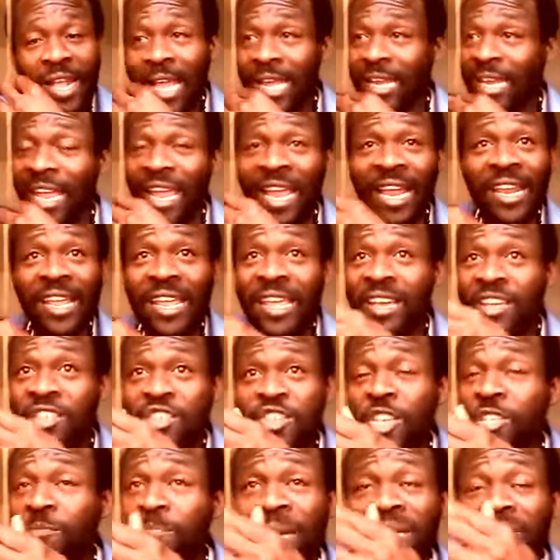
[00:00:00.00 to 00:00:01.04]
An alien
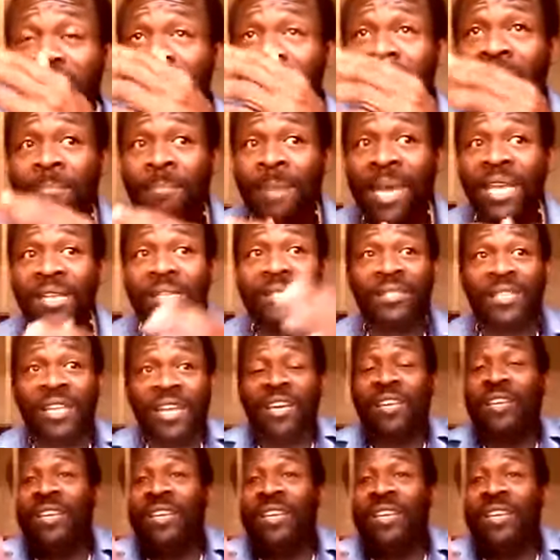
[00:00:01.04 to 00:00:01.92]
just basically means they